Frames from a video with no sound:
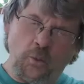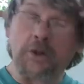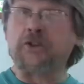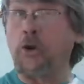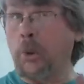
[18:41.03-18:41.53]

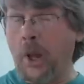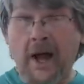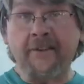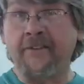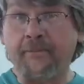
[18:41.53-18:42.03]
we'll do
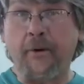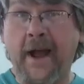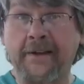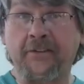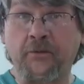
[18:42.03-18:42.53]
lots of
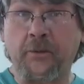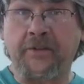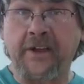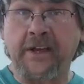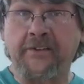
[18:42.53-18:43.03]
practice with
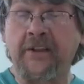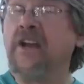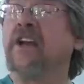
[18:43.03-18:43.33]
these.